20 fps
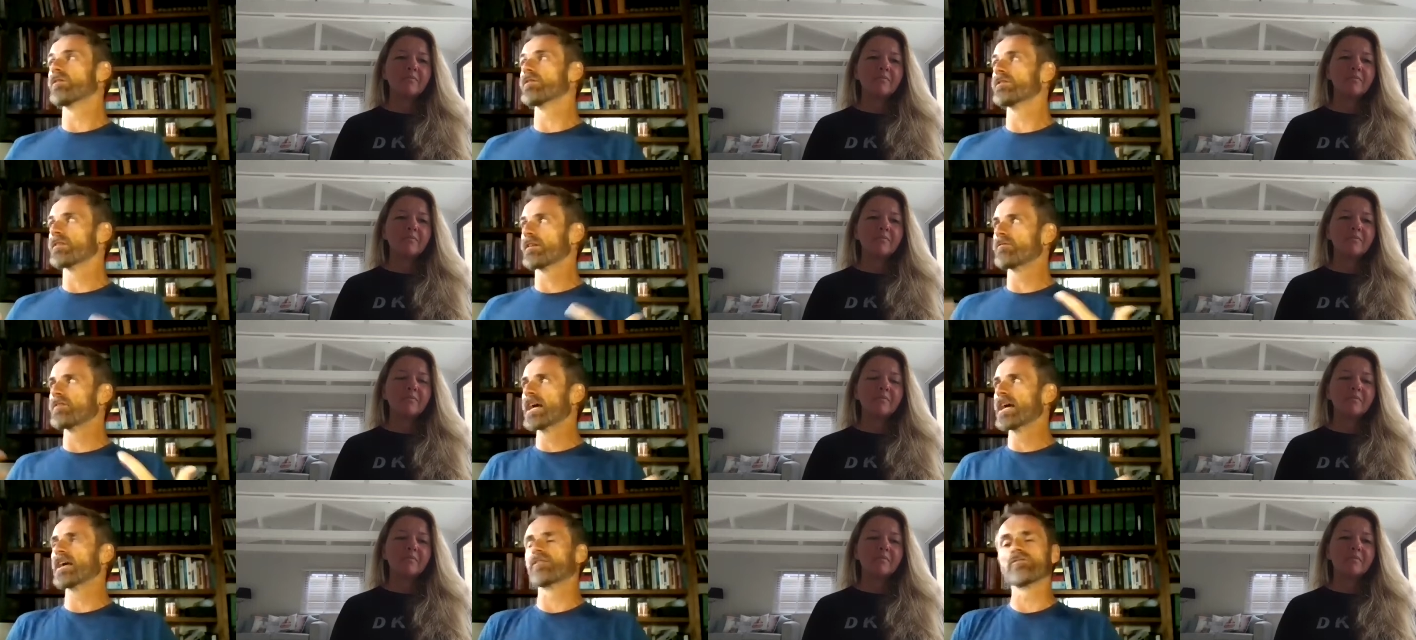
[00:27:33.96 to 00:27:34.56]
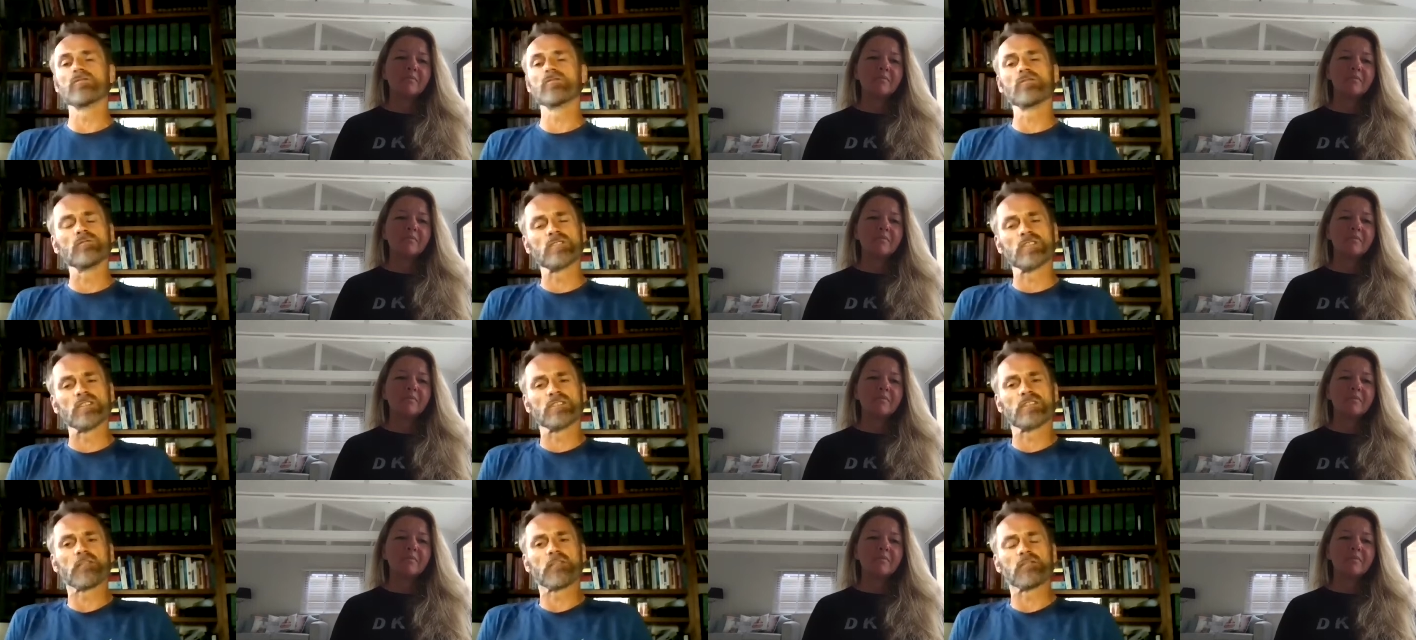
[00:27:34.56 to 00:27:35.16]
Speaker 1: you know yeah you use
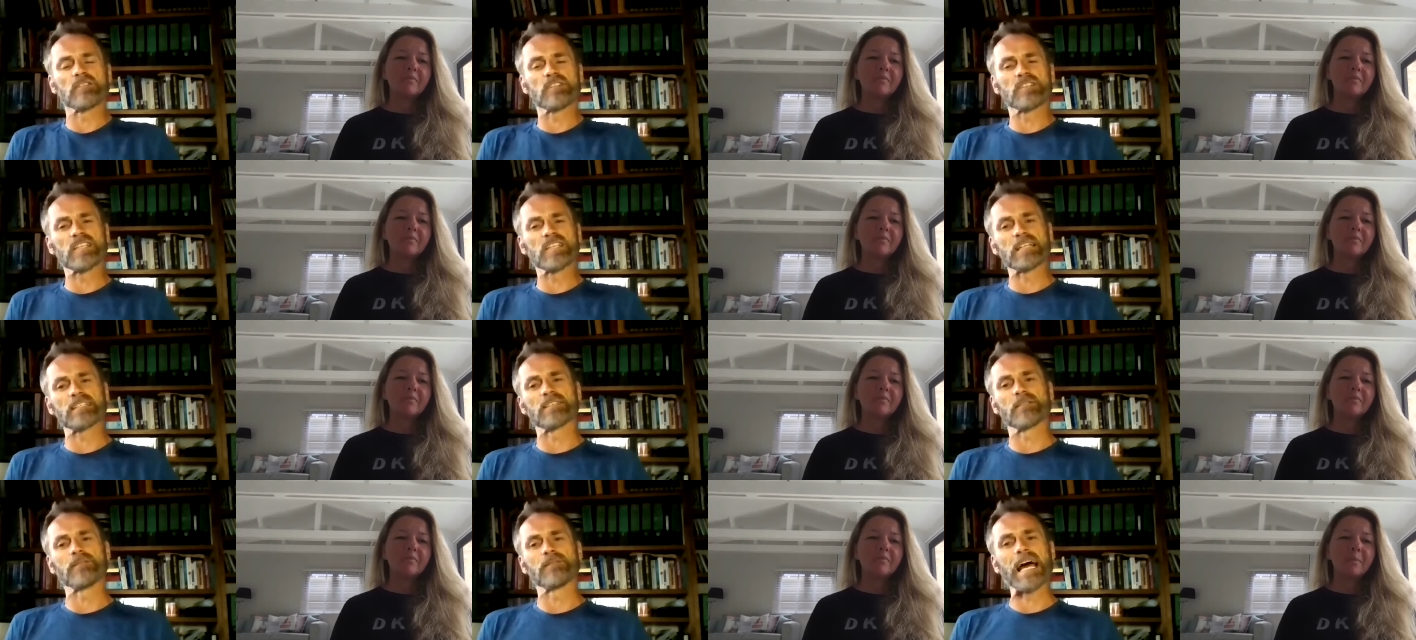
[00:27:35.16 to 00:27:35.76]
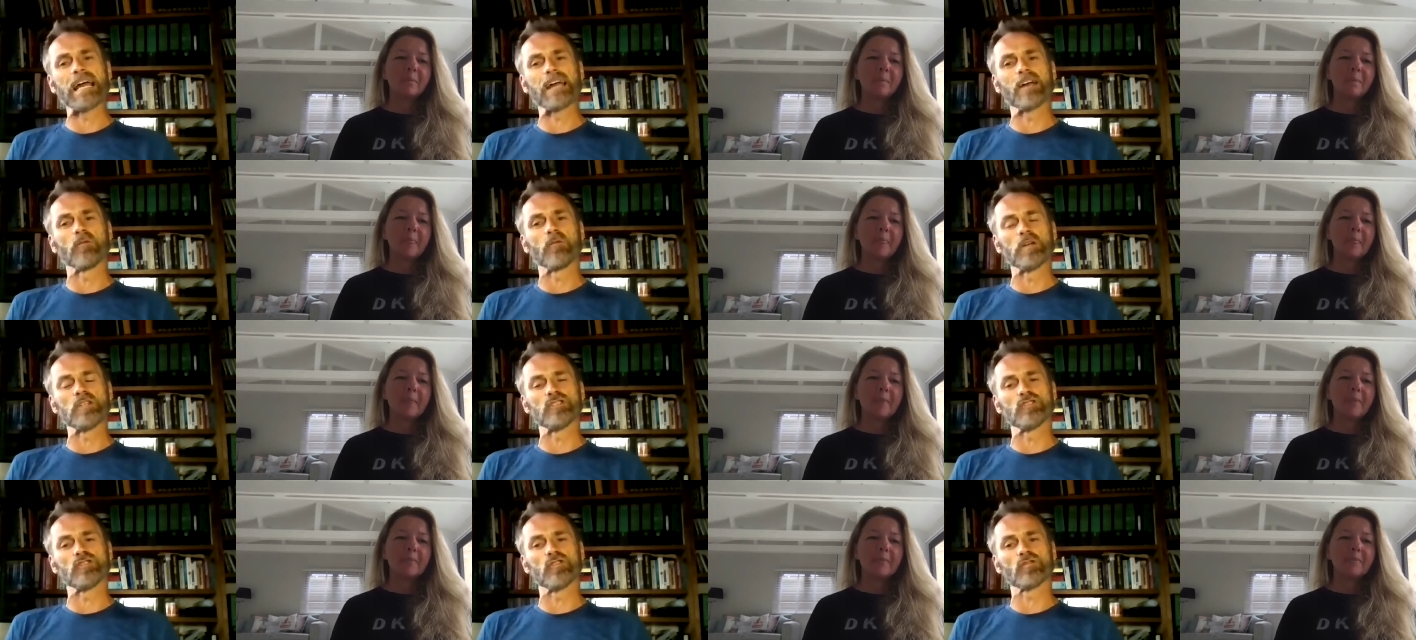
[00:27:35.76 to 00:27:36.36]
different sets of language
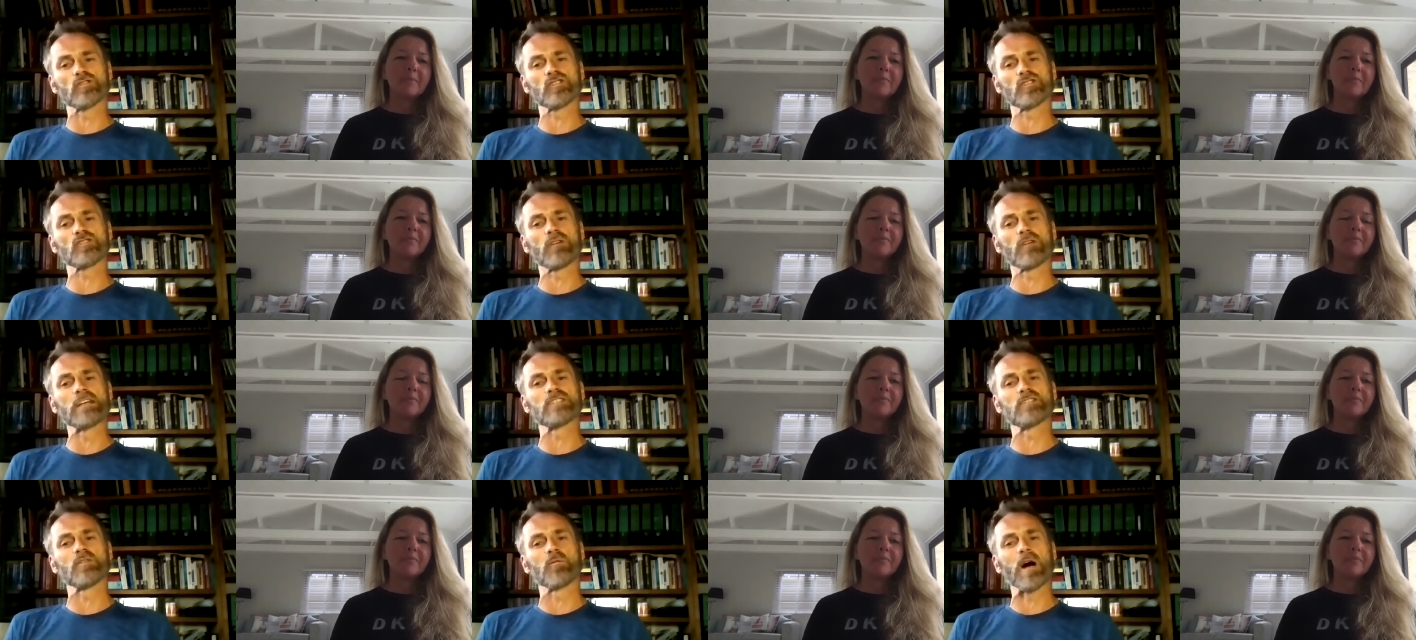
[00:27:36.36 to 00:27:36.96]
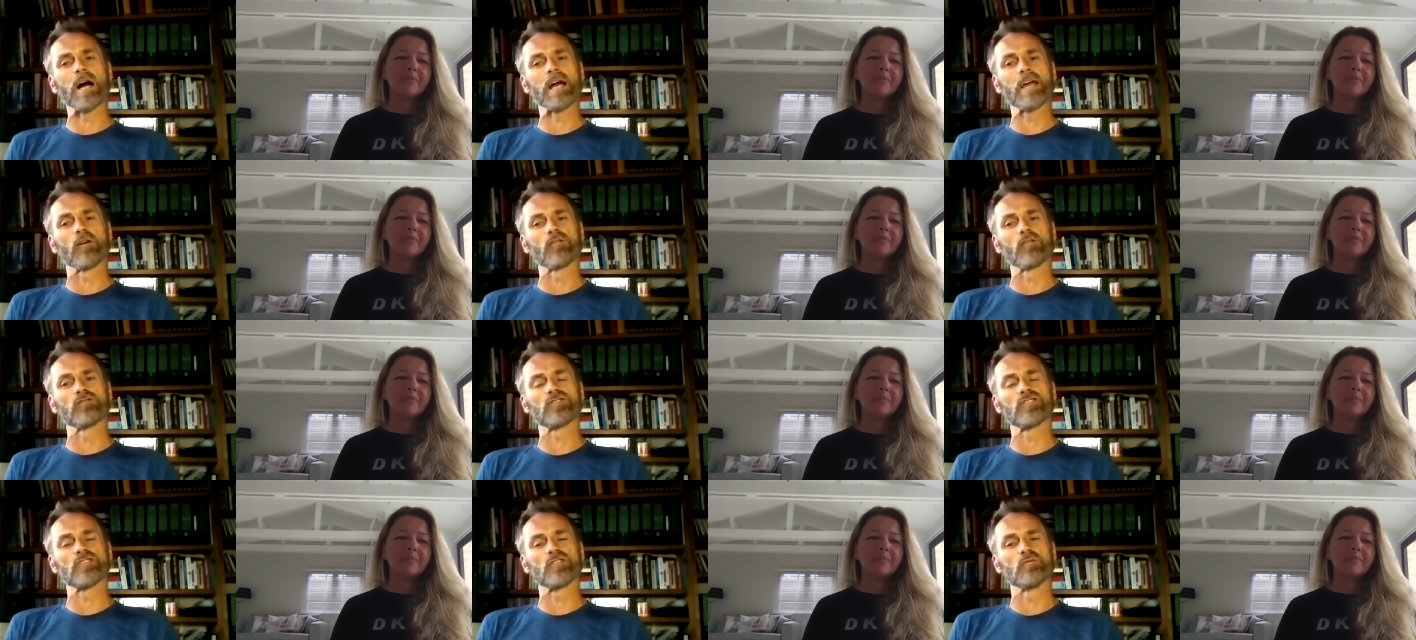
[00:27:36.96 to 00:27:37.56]
and you're straight away on
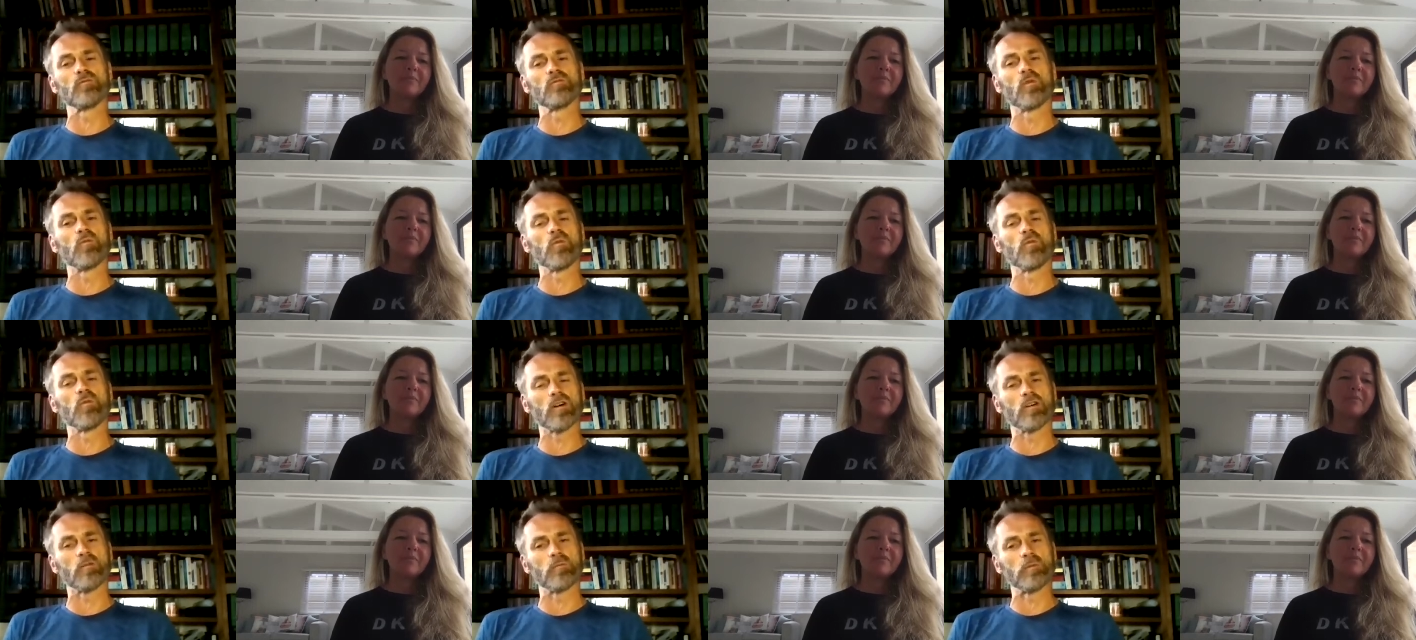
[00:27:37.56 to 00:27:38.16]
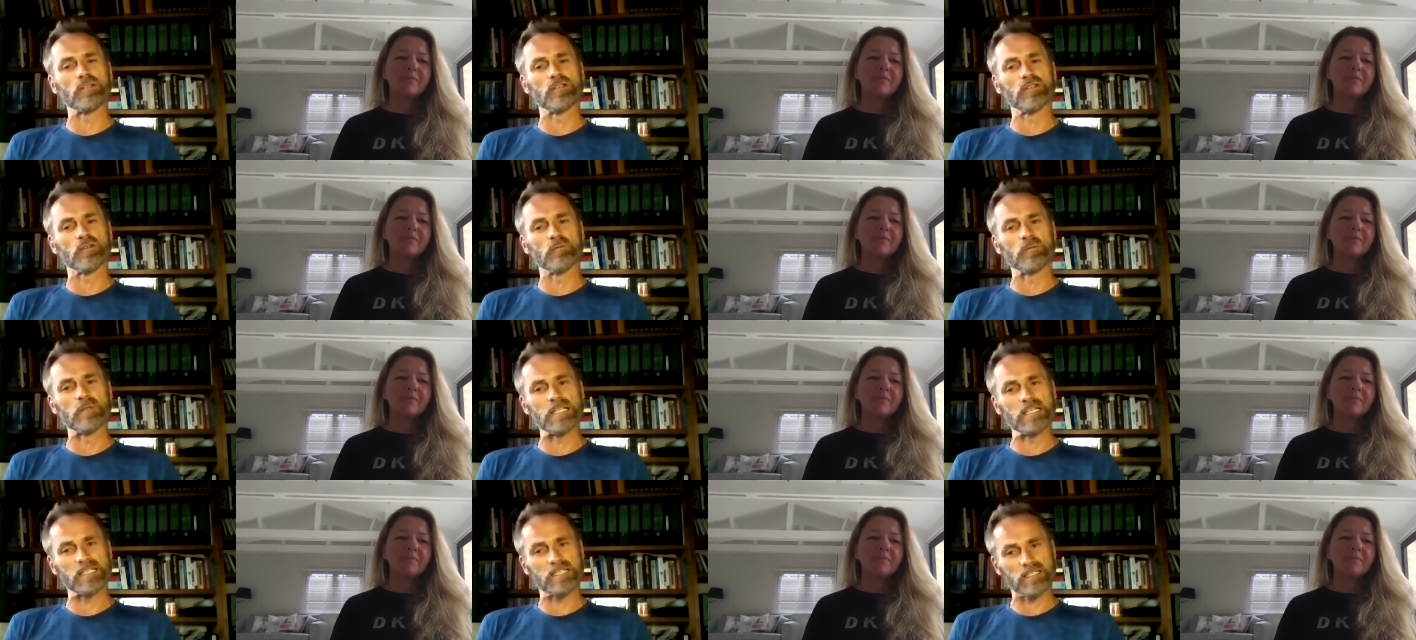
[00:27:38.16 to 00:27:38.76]
to well what can we do with
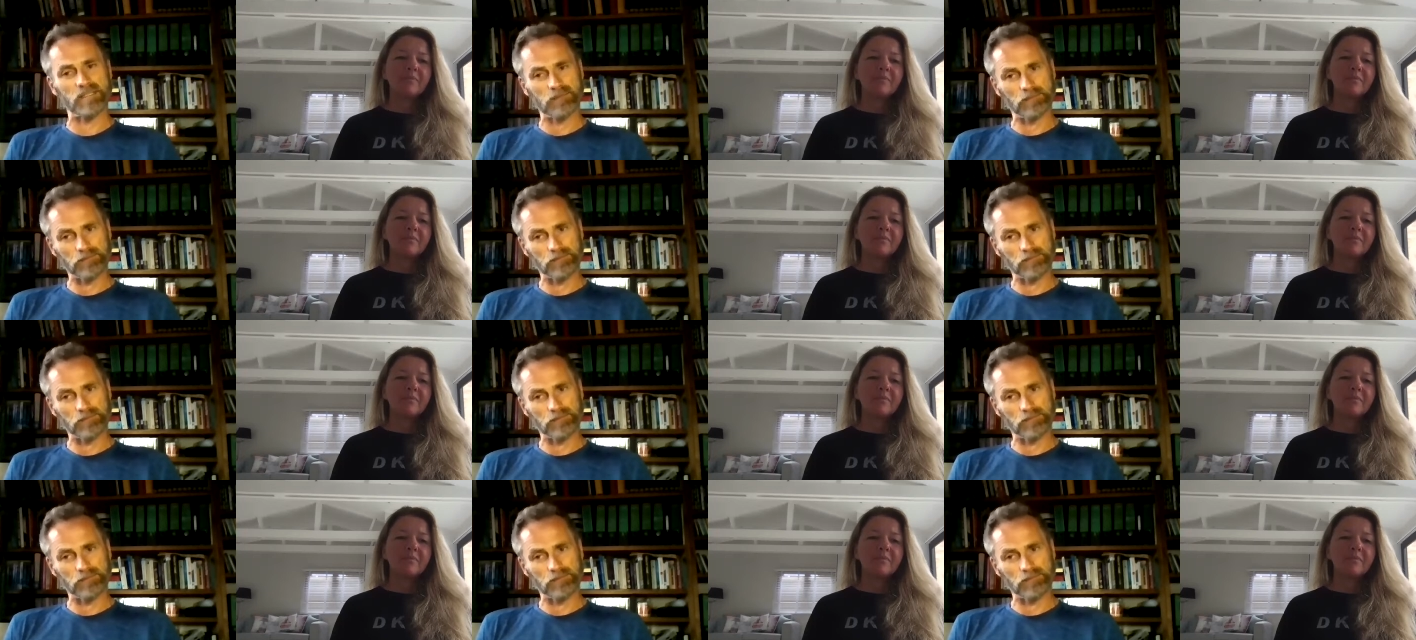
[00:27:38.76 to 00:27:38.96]
this